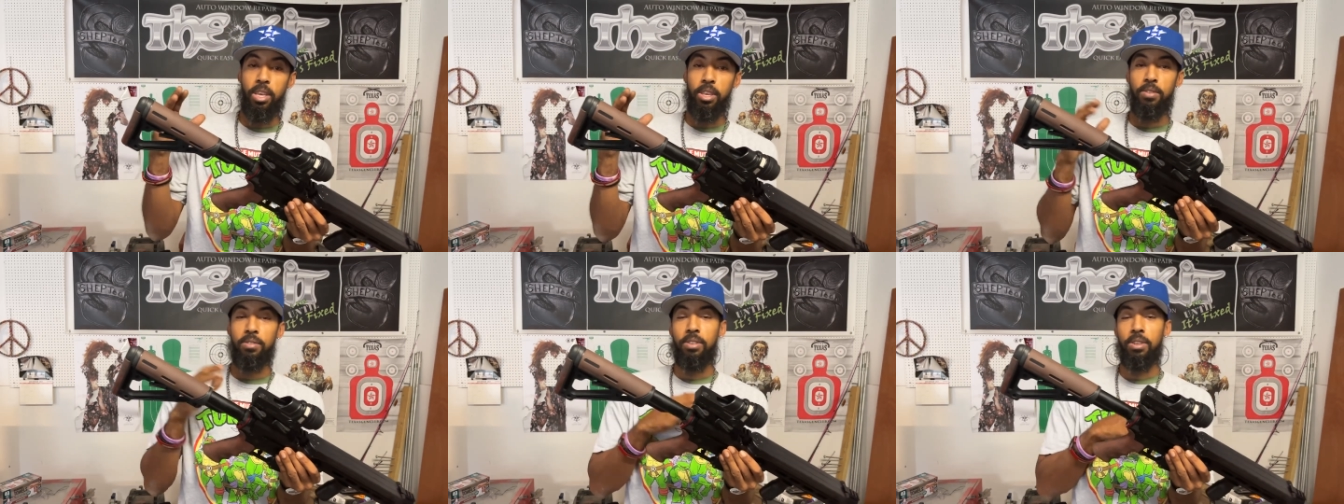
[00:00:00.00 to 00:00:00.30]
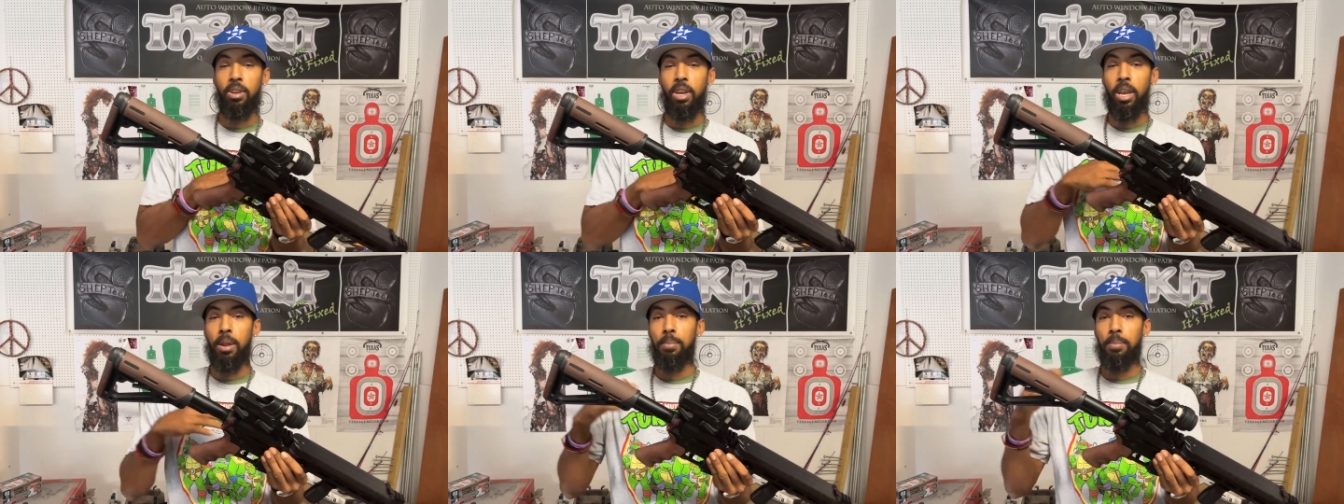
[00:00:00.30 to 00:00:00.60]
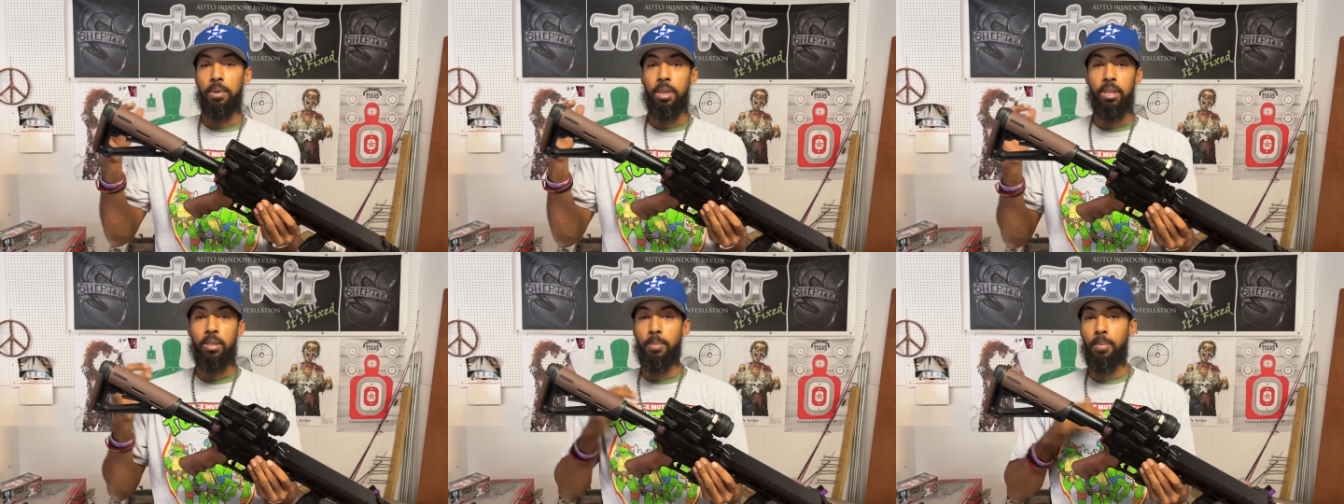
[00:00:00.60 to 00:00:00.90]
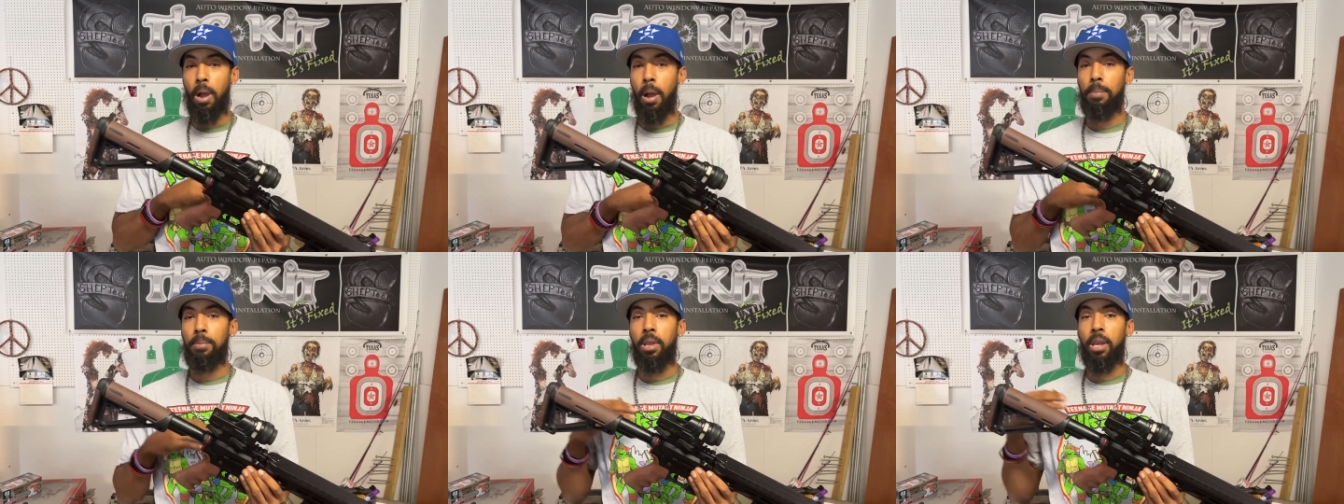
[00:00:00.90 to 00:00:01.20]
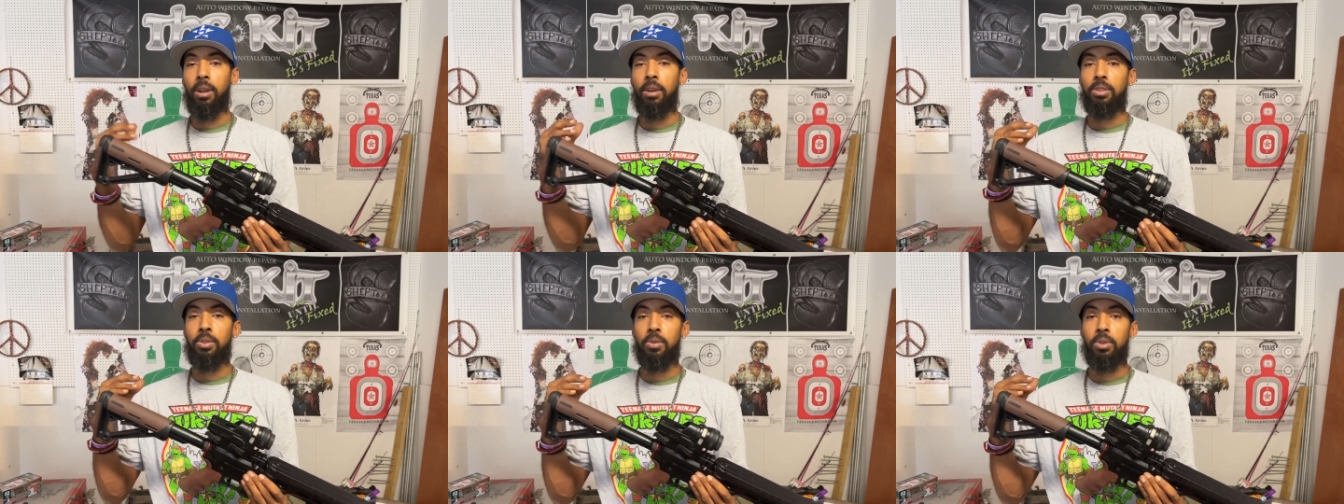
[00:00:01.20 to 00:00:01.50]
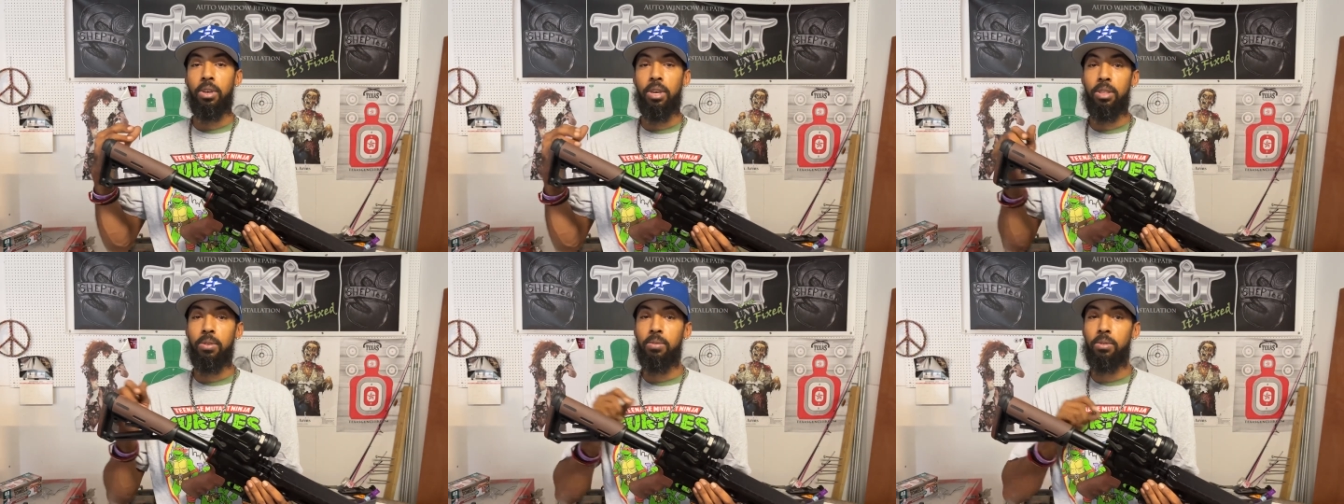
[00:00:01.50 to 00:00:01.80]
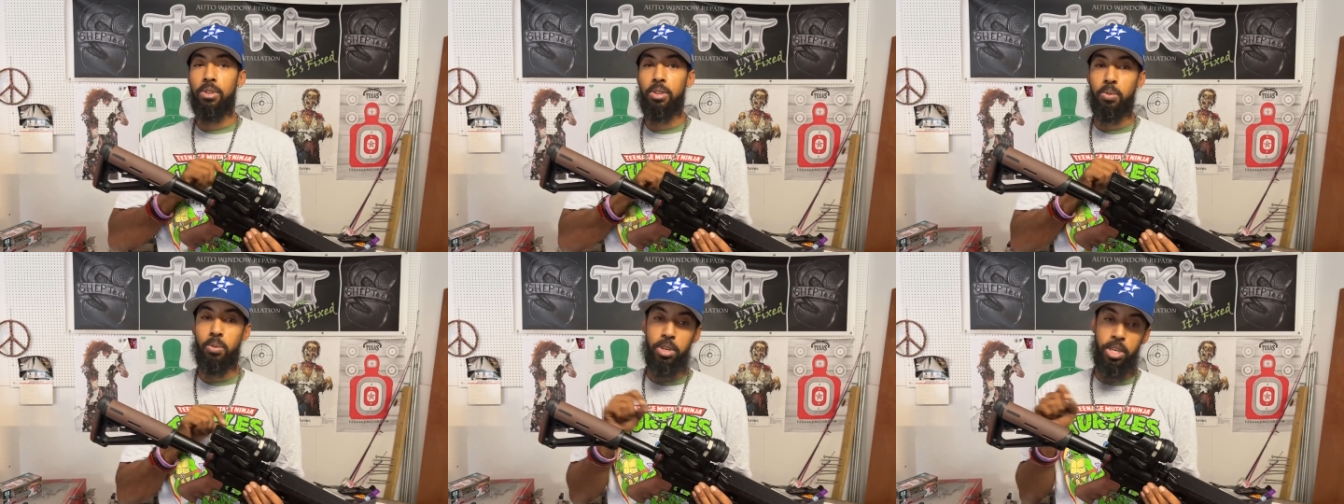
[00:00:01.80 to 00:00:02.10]
You still got to either pop that onto another
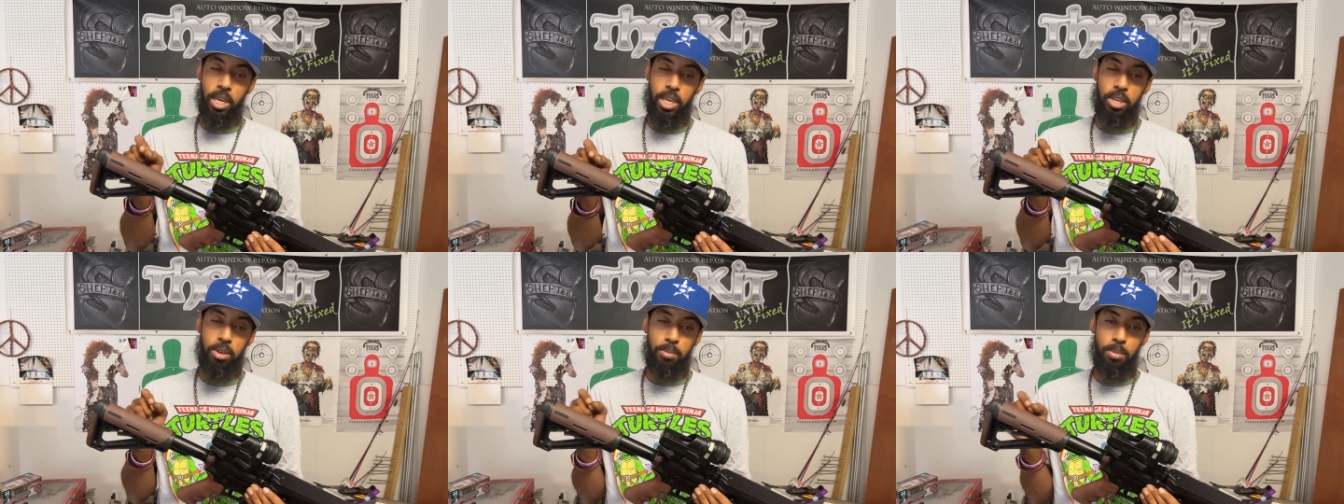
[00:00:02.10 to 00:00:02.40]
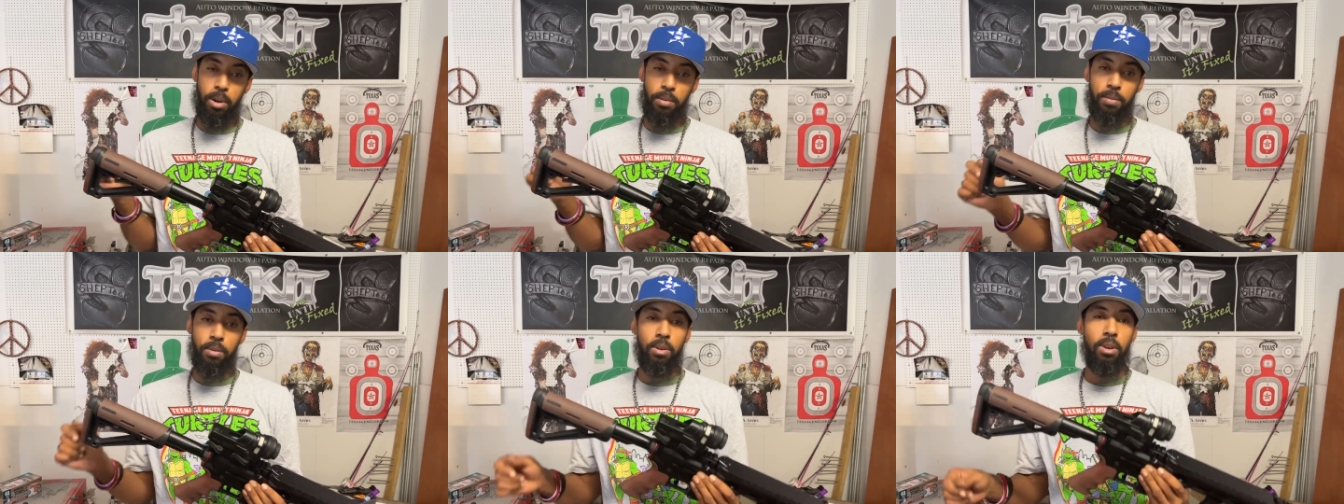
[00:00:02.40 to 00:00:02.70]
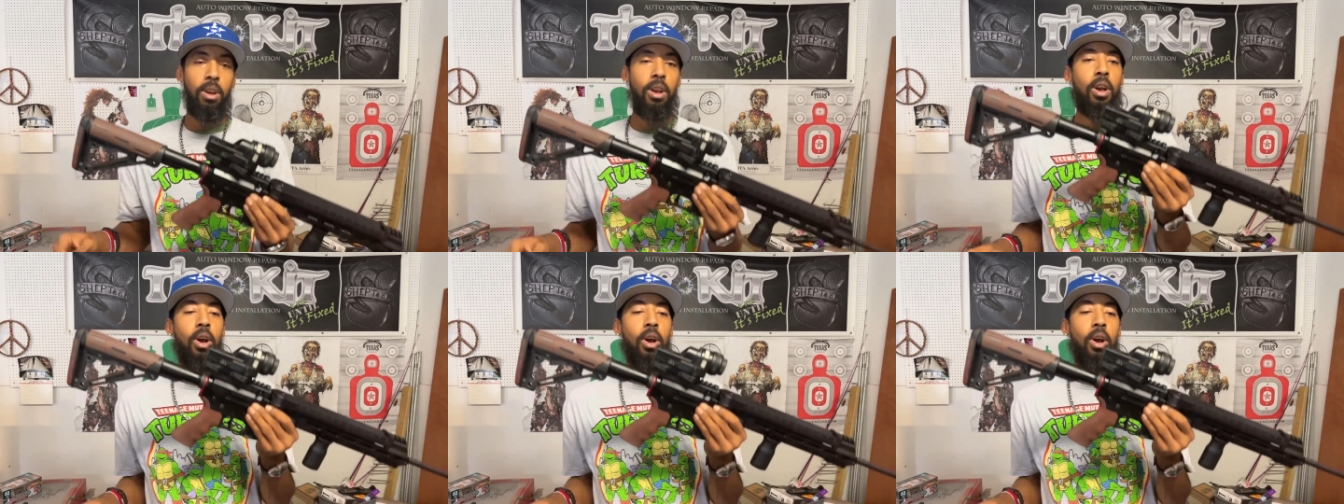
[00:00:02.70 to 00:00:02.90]
one, switch out your buffer,